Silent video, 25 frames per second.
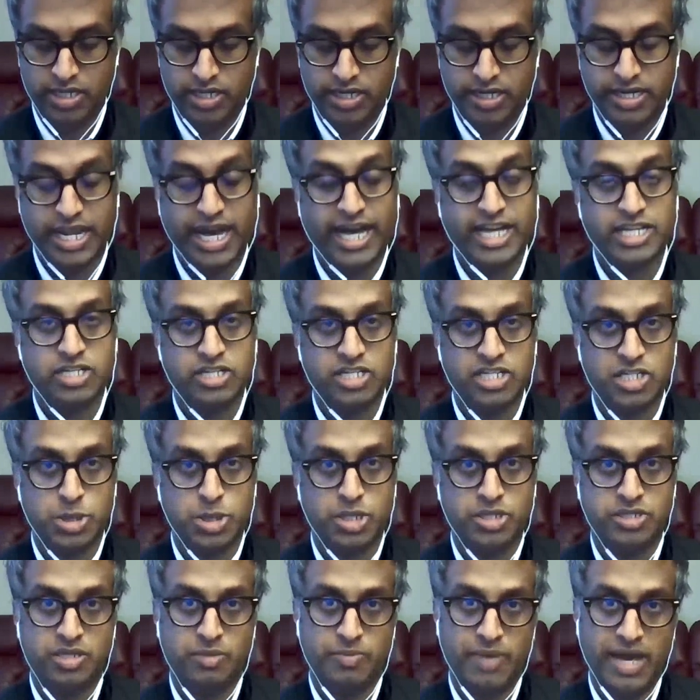not just
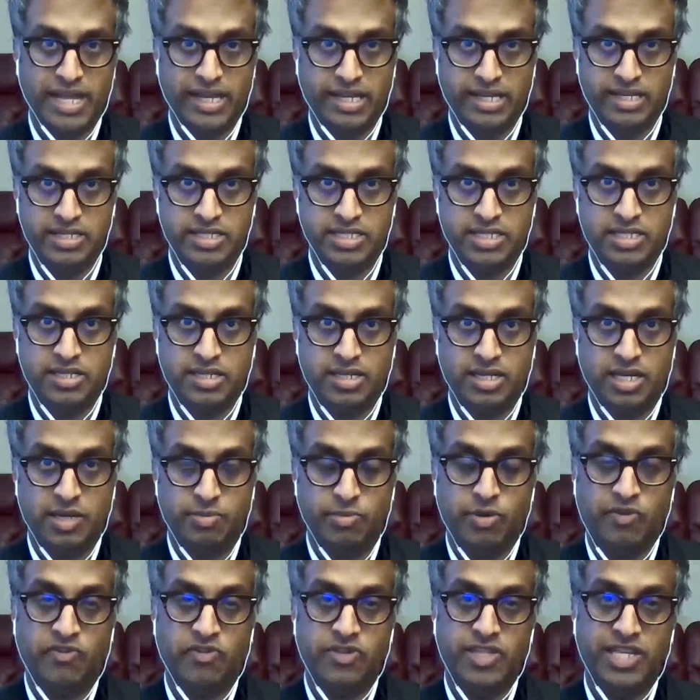for Tibetans,
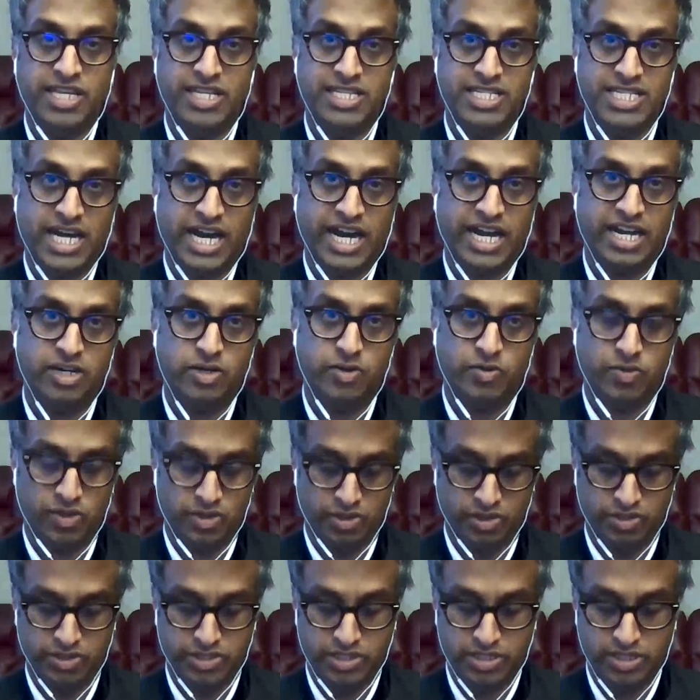but for the entire
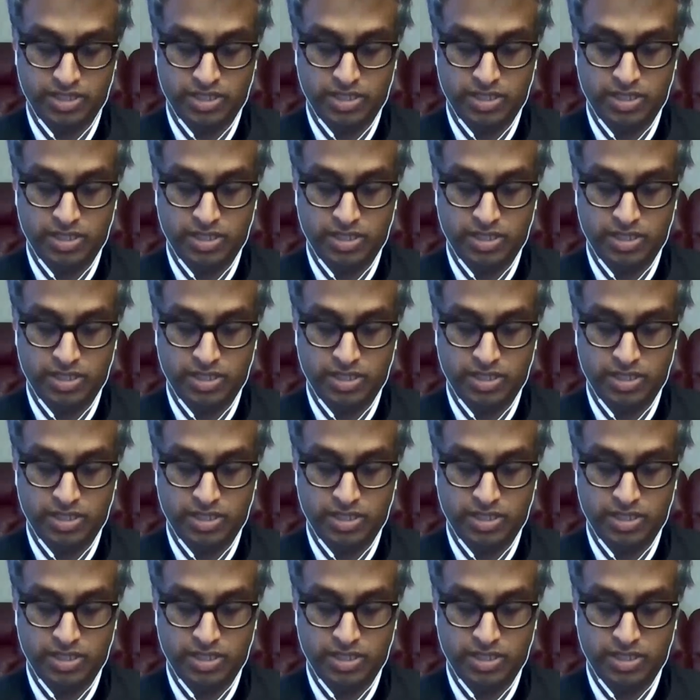world,